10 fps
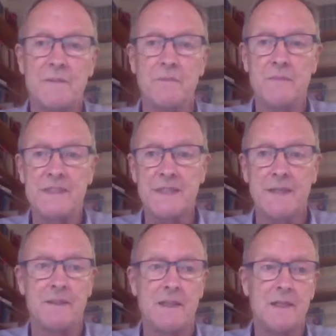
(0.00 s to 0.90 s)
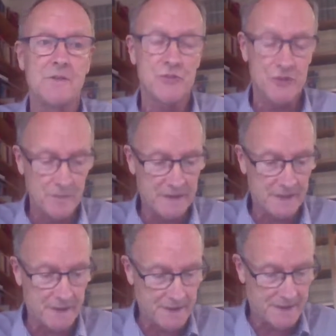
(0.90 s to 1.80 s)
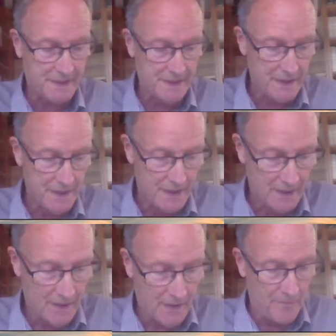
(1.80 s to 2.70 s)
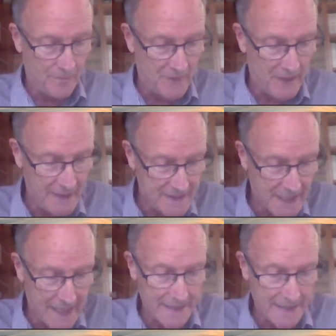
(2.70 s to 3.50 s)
material contributors is an